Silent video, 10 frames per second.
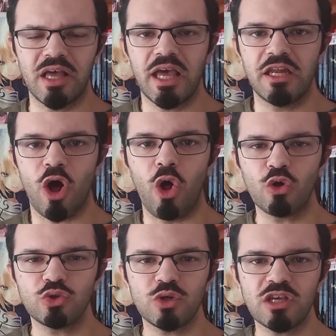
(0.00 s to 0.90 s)
it
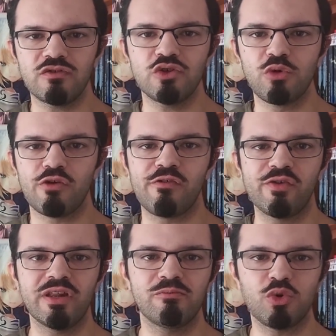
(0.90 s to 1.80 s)
also gives you more
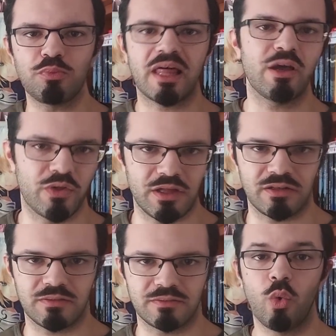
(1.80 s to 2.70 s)
freedom to play with it.